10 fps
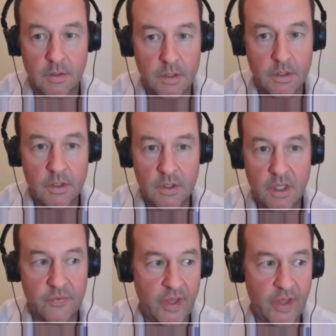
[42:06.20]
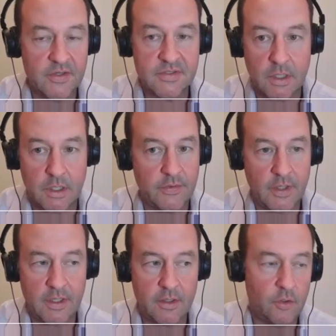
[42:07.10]
okay. And that is all
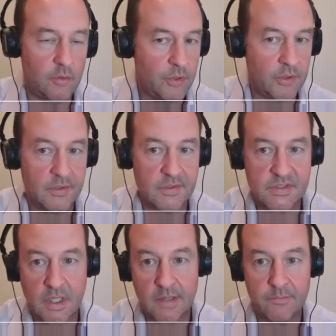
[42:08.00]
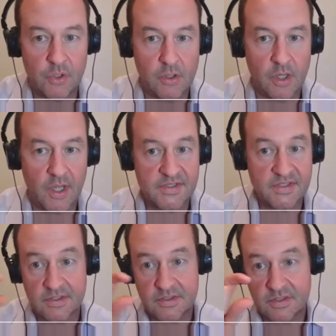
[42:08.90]
that whole book is hey, middle
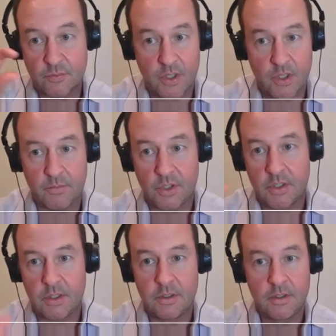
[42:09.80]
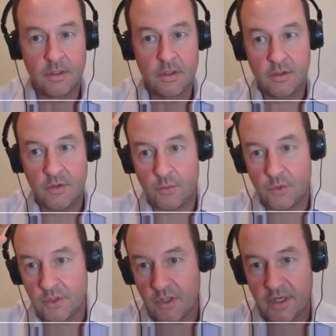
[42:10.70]
class thinks this way on money the
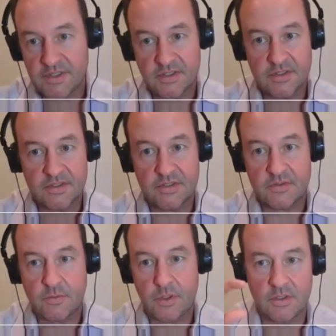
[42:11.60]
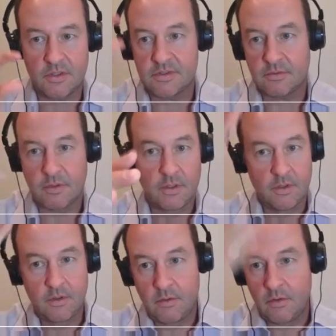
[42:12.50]
world class thinks this way. It is
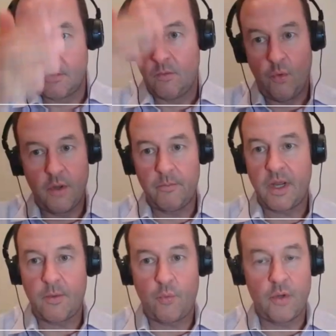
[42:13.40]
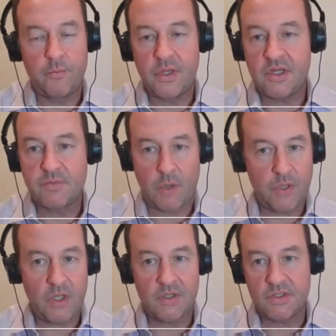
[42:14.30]
one by one, page
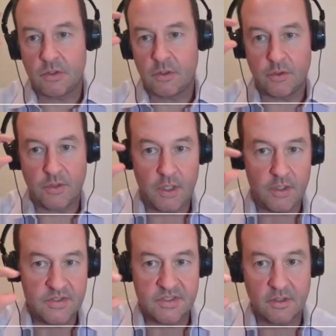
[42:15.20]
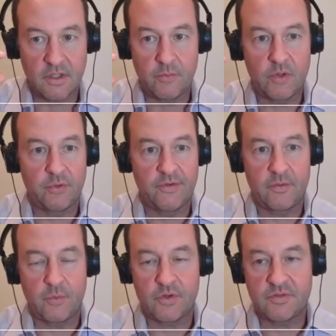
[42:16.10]
by page, going, okay, here's the limiting
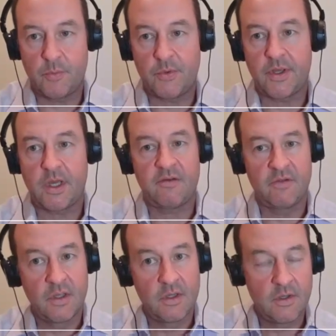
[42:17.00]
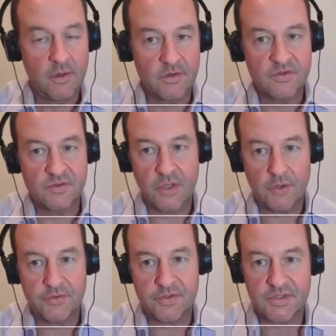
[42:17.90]
belief that most people have. Here's what
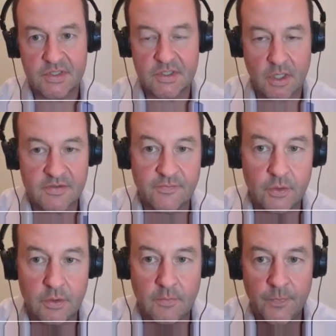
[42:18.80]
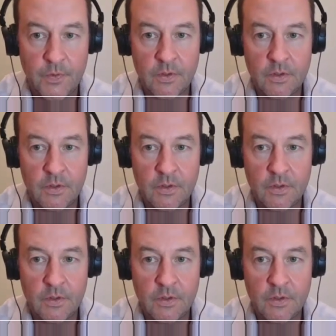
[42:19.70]
the ultra successful